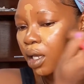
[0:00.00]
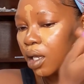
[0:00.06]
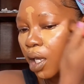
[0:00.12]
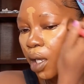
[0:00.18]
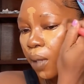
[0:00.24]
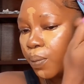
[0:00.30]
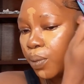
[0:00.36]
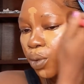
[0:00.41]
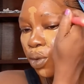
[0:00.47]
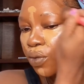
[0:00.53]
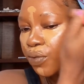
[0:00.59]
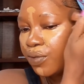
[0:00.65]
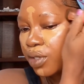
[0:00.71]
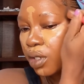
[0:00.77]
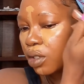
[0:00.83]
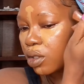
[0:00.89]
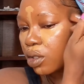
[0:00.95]
It
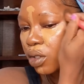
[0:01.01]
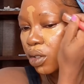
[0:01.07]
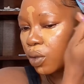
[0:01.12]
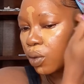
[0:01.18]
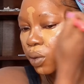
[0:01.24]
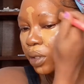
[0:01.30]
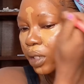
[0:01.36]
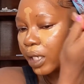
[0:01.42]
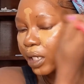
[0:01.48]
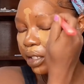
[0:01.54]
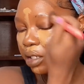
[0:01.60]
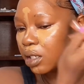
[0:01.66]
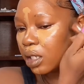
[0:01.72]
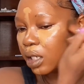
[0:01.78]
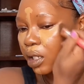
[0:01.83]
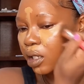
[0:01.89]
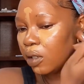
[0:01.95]
moves so
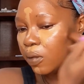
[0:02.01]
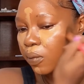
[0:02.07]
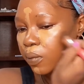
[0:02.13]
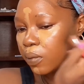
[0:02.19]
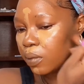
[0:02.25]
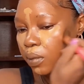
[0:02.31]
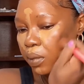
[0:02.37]
nicely.